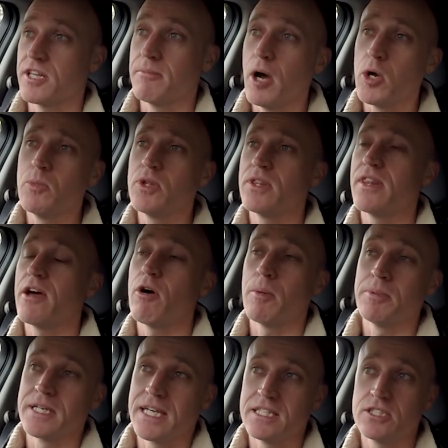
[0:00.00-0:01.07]
at the moment. They're
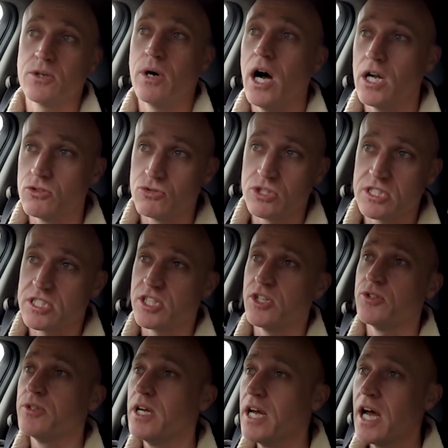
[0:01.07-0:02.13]
upping it to 100
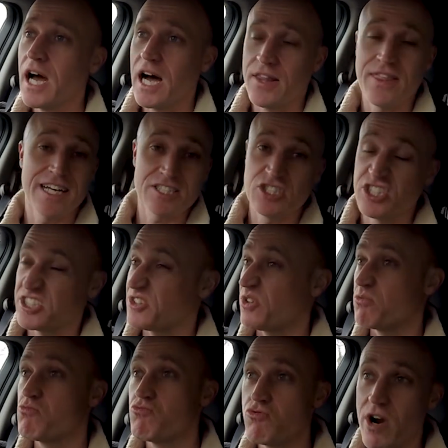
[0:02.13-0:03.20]
soon. That's just
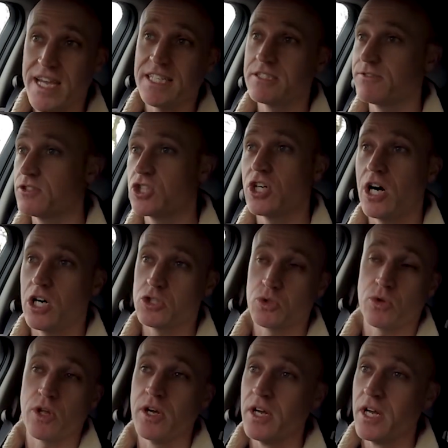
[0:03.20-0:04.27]
the rate of charge,
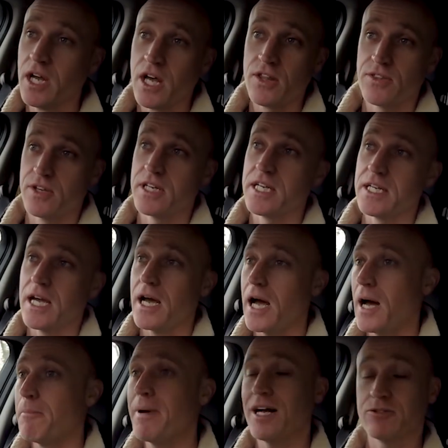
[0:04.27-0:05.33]
or the
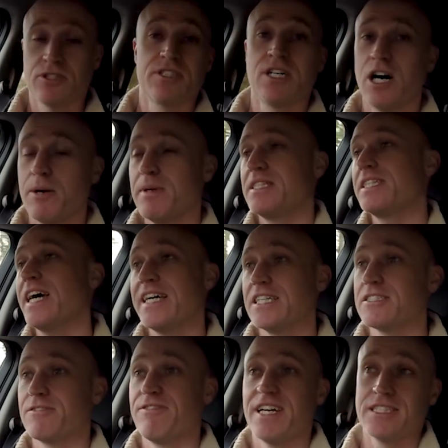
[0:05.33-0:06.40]
amount of time it
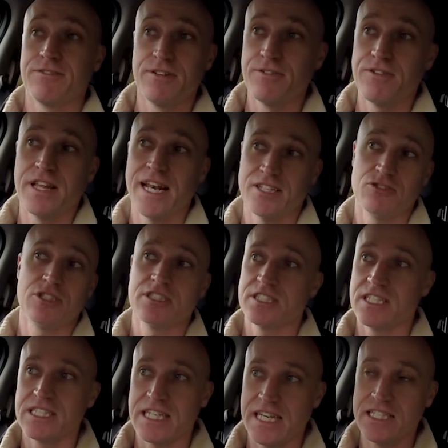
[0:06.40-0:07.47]
takes effectively for the
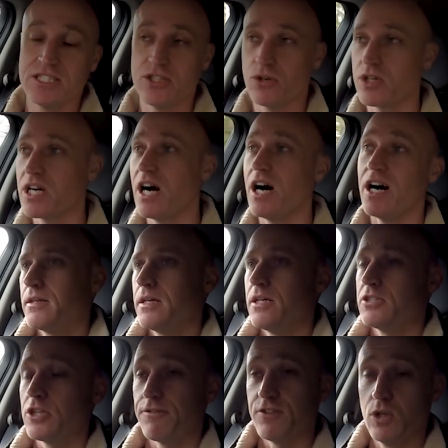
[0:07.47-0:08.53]
electricity to get into your car.
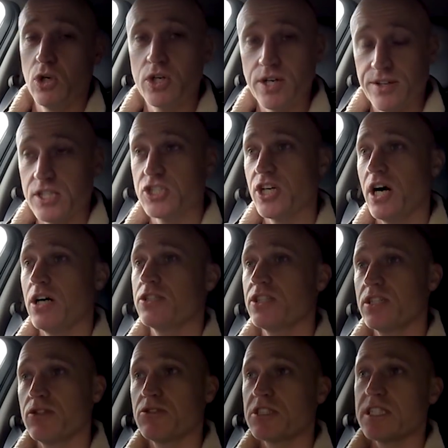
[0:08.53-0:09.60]
So if you look at the charger,
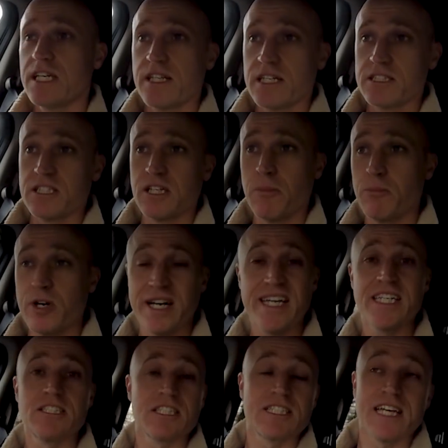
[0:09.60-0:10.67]
you'll see there's a number of
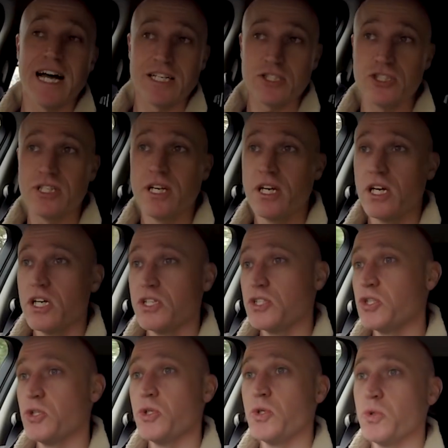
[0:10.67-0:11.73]
leads attached.
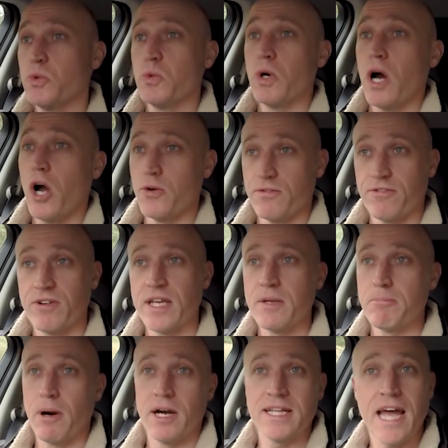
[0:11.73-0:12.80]
You hopefully
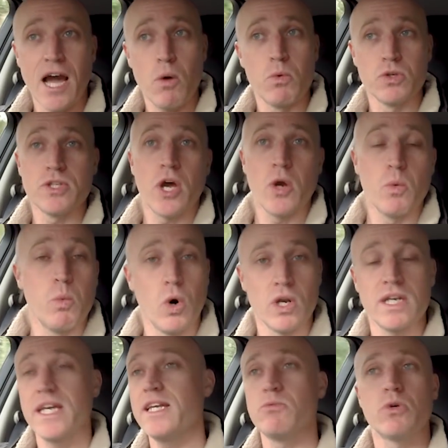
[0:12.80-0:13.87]
by now will know what
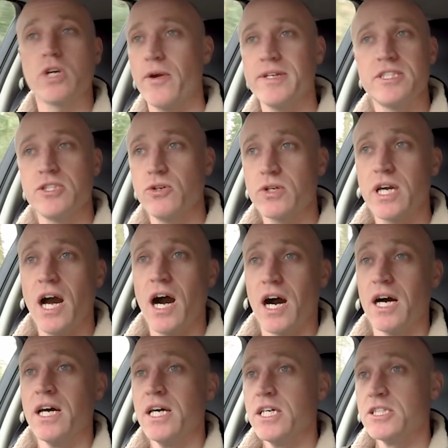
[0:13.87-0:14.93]
lead will go into your car.
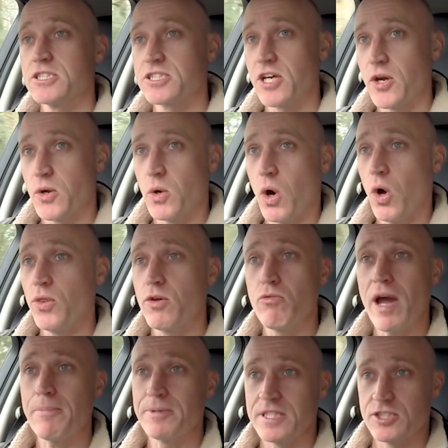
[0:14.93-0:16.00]
So on the
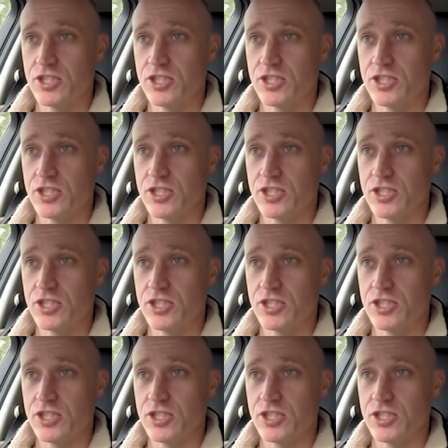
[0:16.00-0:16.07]
rapid